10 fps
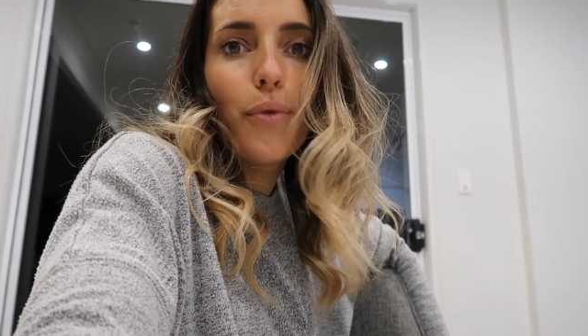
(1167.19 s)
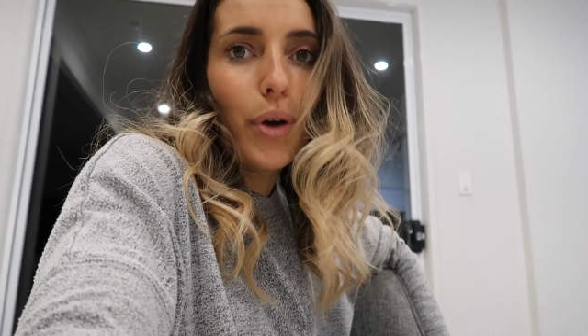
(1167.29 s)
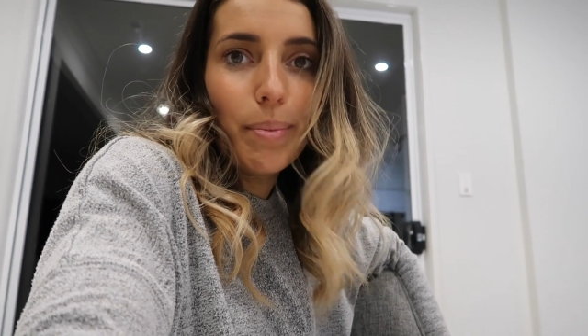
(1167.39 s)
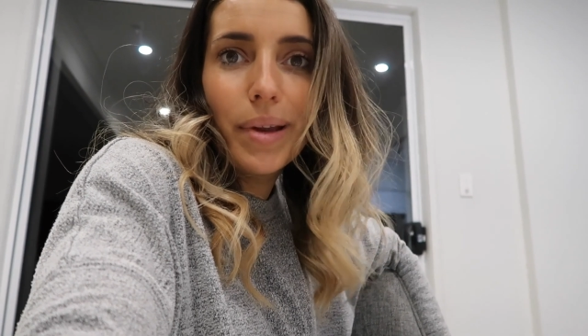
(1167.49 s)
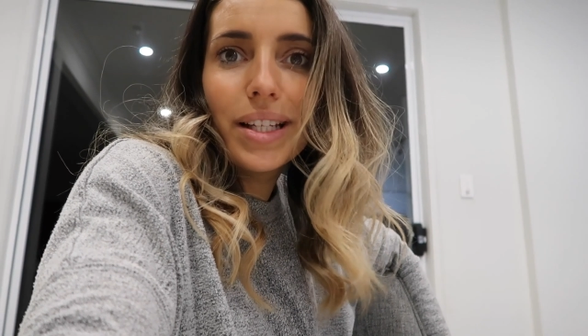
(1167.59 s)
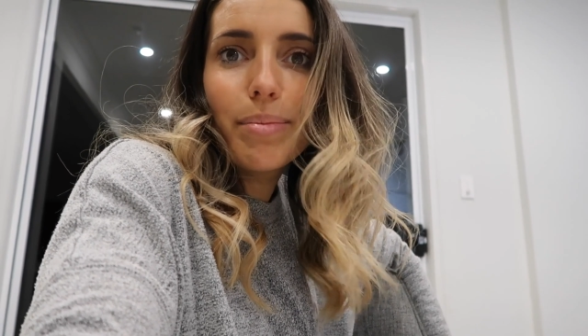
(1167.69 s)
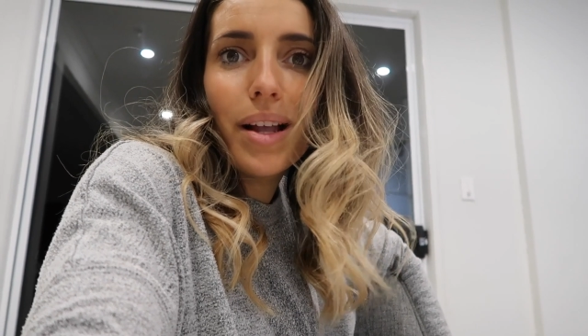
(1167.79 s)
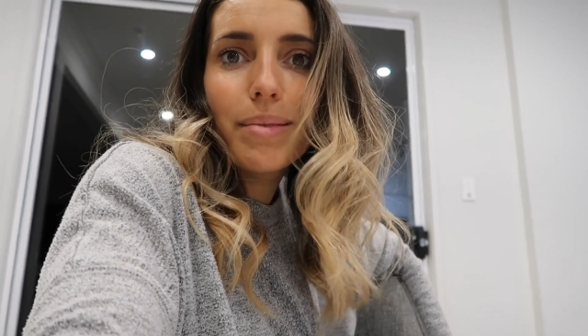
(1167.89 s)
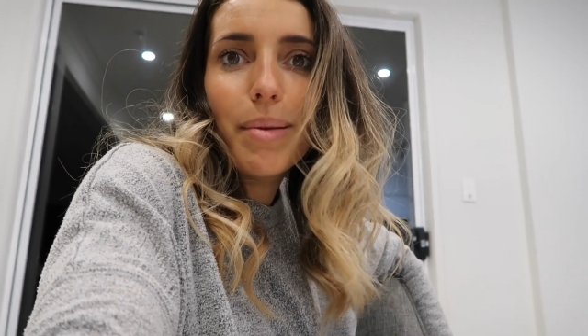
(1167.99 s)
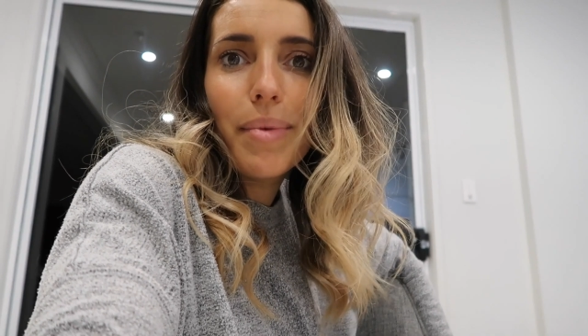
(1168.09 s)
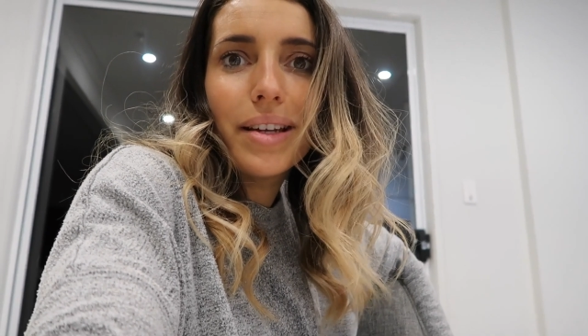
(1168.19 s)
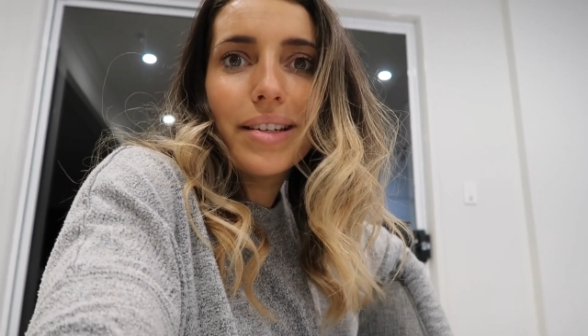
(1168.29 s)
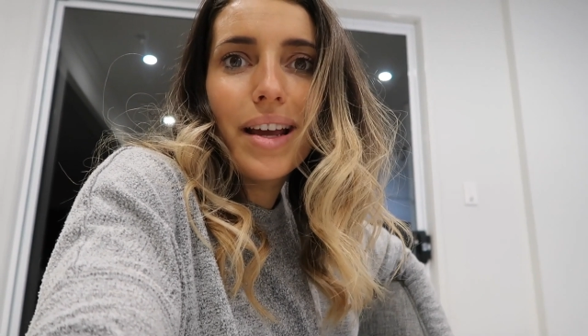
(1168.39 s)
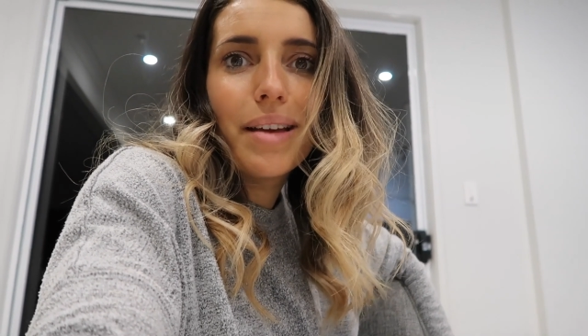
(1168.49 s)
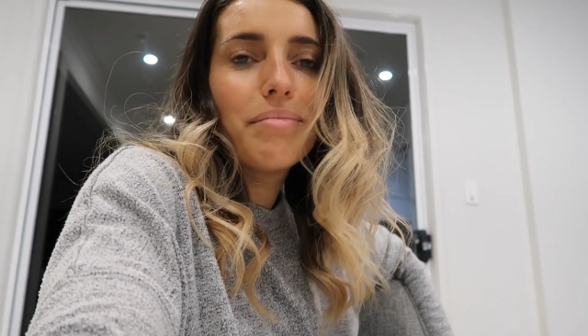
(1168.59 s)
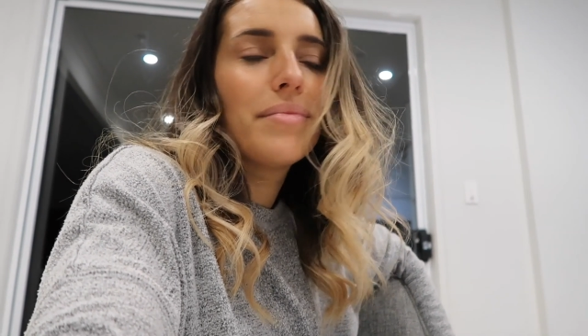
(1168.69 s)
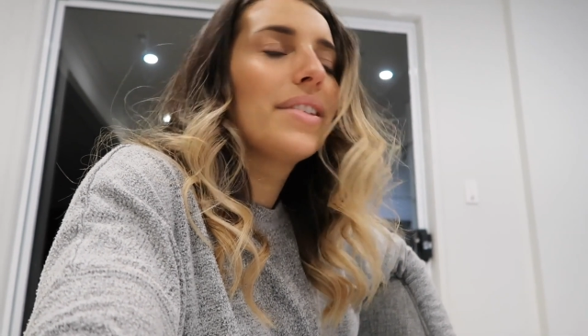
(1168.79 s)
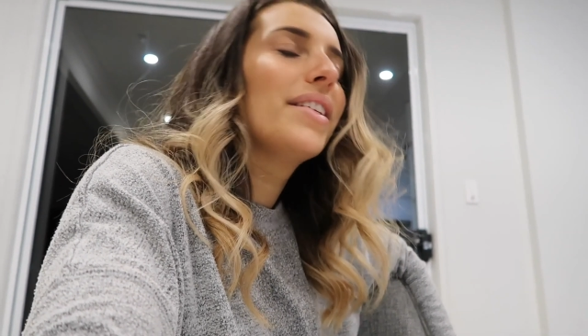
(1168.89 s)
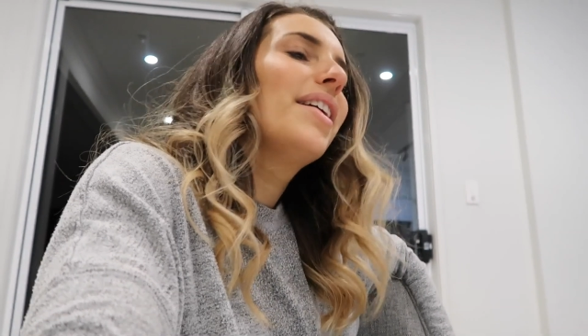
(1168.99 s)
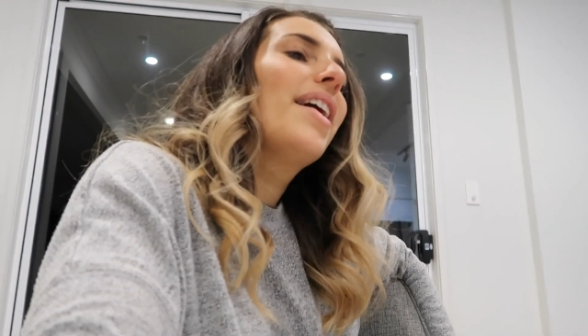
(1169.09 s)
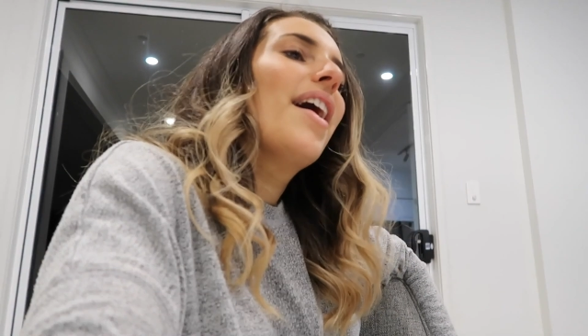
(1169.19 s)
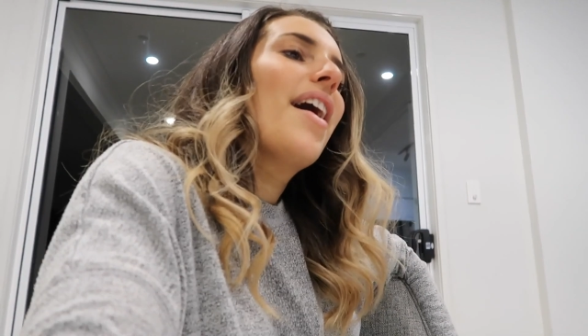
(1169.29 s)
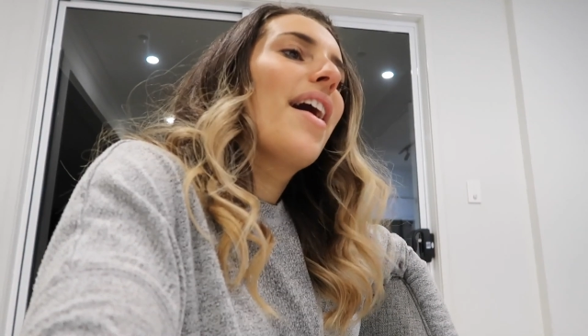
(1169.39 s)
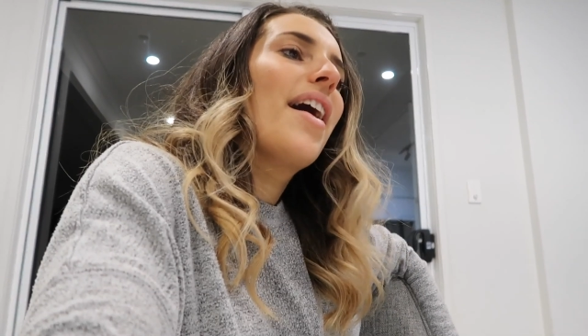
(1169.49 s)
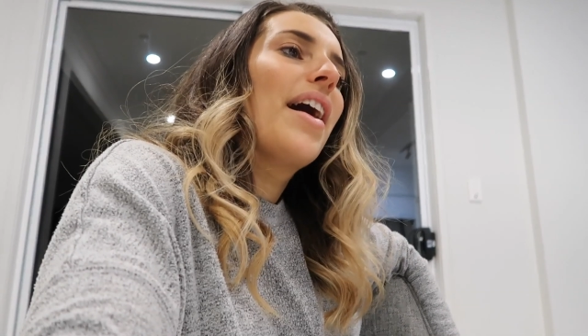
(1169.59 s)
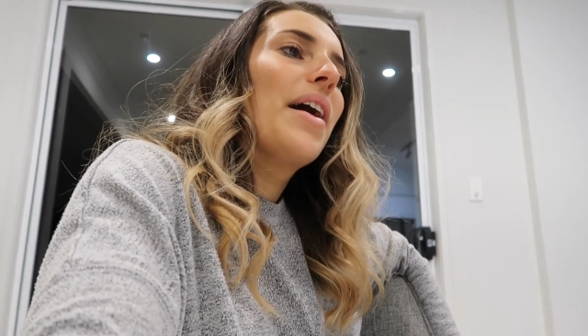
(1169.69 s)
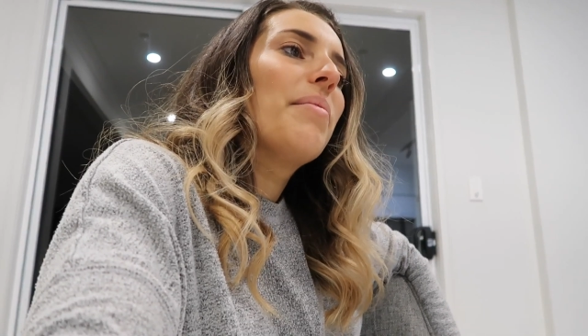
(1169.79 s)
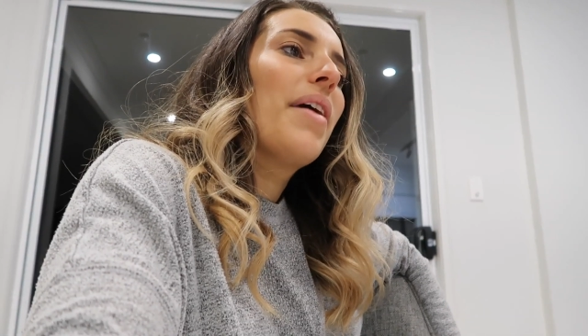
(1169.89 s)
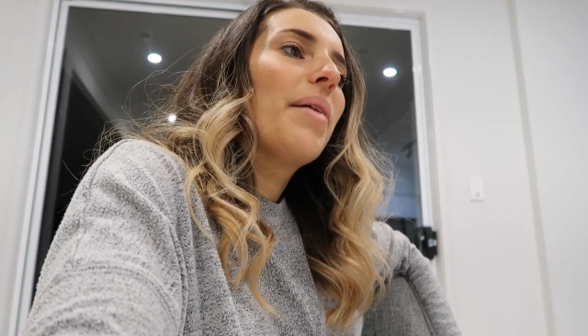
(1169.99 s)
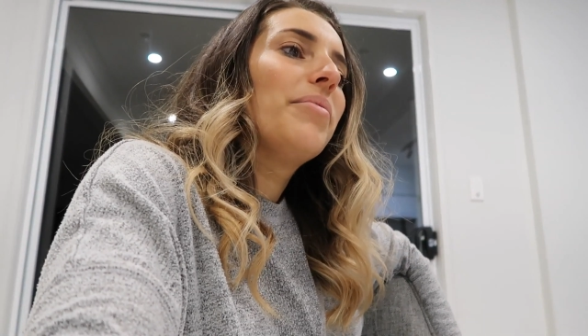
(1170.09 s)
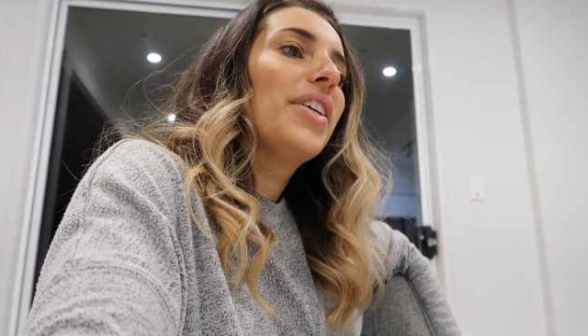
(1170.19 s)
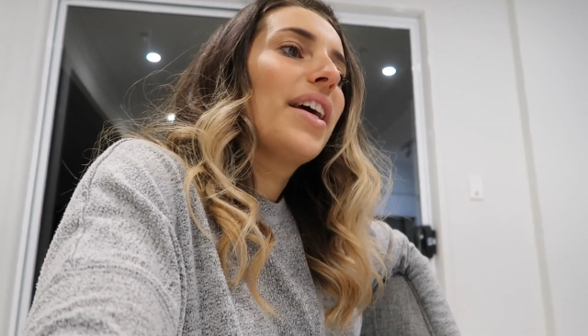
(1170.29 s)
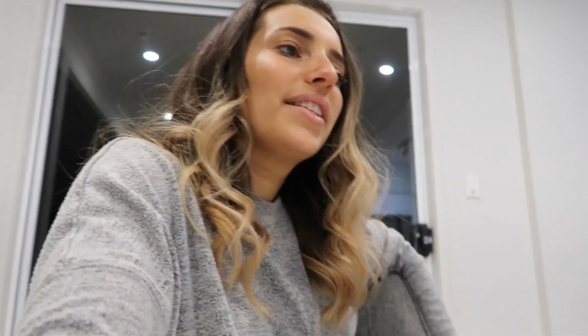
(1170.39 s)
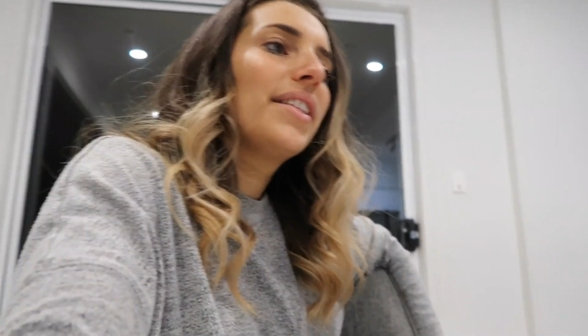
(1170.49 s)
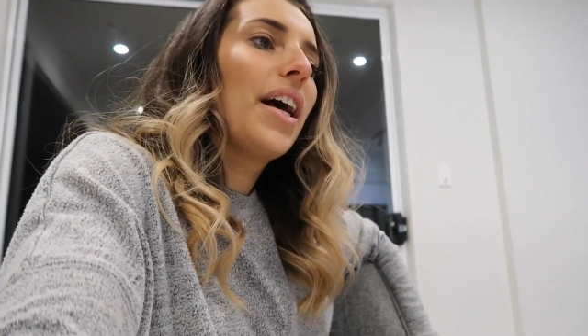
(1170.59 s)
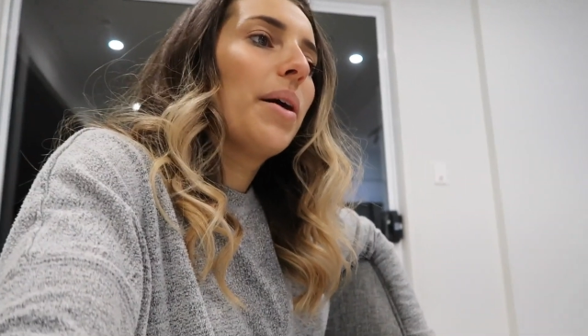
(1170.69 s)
40 minutes past my bedtime. I'm just